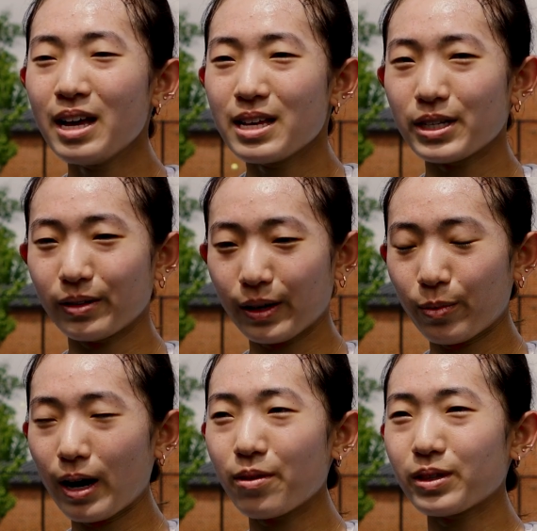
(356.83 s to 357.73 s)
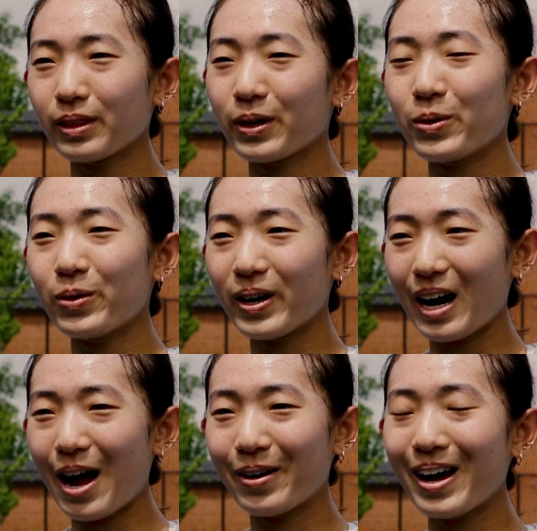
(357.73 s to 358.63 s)
So, like, when I was on the court,
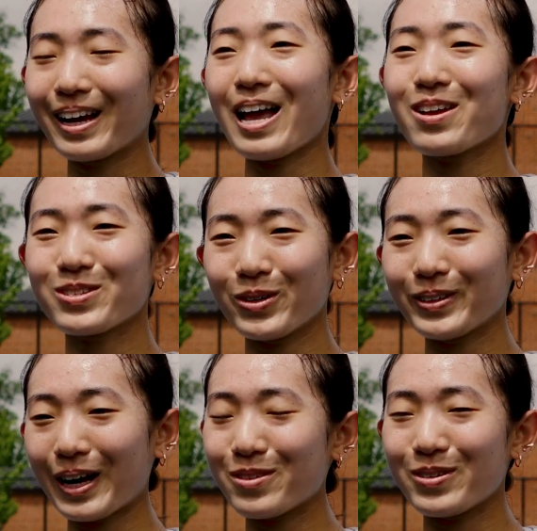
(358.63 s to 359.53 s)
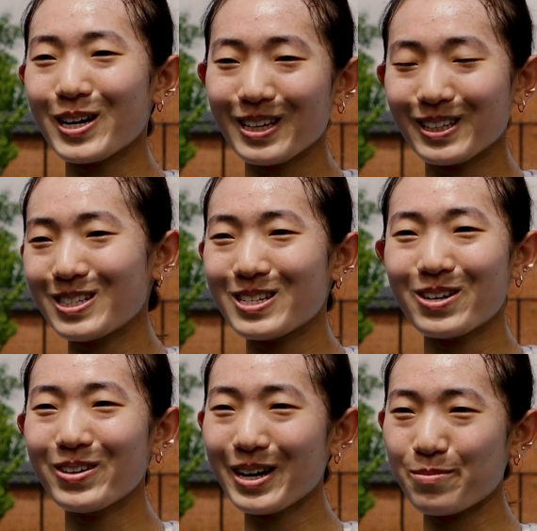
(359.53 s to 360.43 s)
I was told, like, I was very, like, stoic,